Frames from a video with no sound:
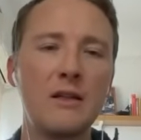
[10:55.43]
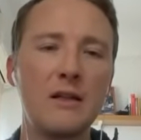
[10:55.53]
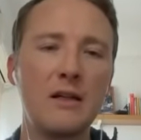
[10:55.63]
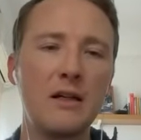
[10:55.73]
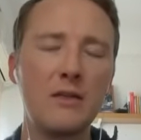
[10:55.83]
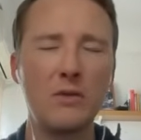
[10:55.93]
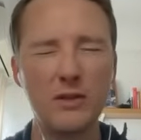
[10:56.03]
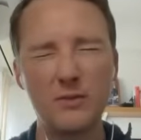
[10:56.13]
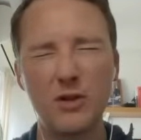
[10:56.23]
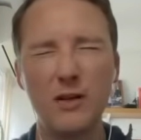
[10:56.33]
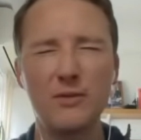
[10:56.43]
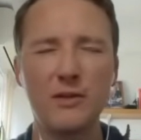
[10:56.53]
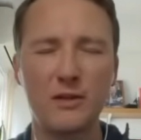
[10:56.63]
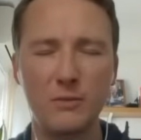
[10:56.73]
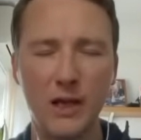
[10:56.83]
It's what subscribers
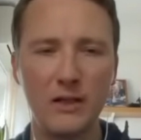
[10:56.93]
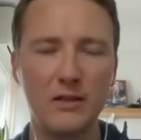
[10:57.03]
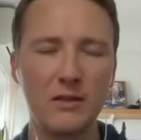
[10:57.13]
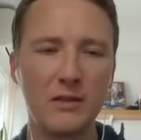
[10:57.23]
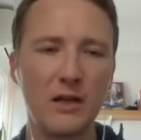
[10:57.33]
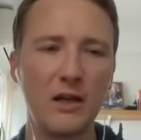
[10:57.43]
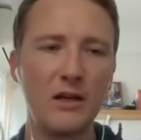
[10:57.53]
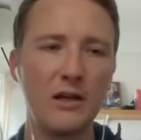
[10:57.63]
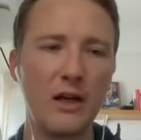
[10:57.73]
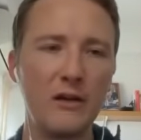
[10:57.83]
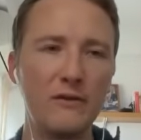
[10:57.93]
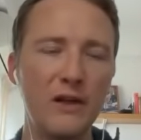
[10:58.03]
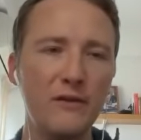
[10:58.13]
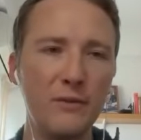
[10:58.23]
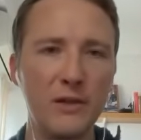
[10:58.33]
expect. I've
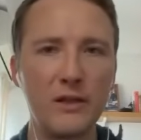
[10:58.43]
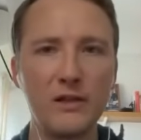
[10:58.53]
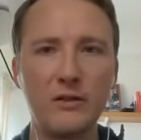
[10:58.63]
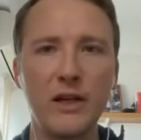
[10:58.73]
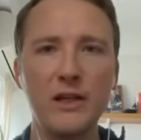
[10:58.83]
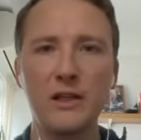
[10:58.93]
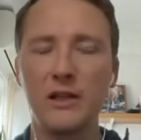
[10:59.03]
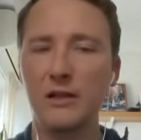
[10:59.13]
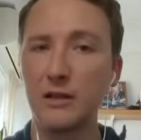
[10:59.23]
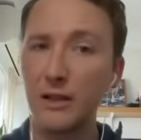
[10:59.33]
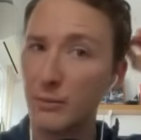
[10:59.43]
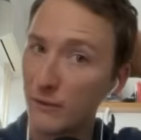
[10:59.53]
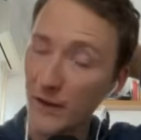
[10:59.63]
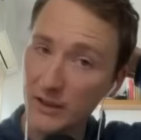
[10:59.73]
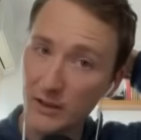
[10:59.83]
definitely been iterating it and like
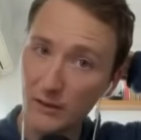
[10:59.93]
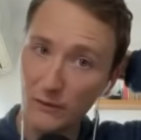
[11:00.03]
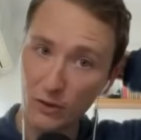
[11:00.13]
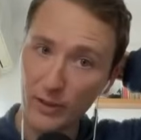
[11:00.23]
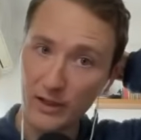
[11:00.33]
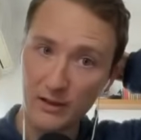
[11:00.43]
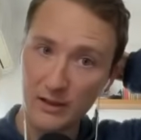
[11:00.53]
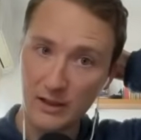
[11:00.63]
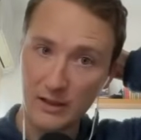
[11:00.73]
perfecting the format.